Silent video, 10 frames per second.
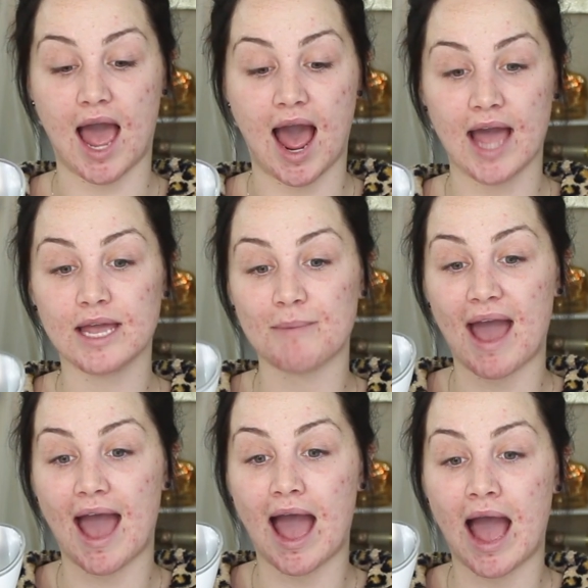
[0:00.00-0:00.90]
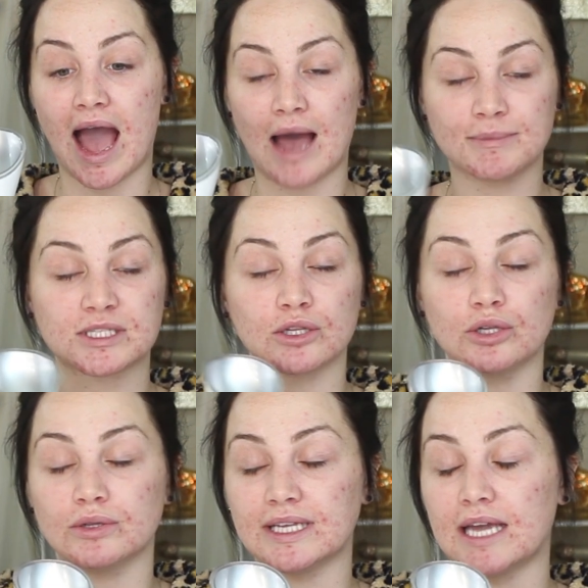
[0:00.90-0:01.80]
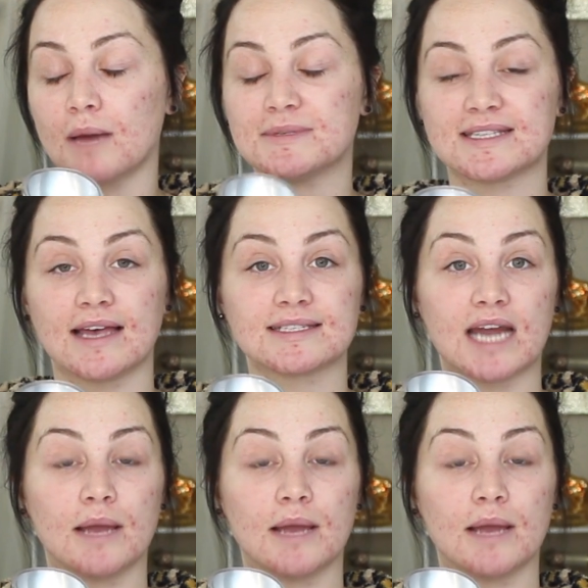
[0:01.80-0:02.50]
I am absolutely obsessed.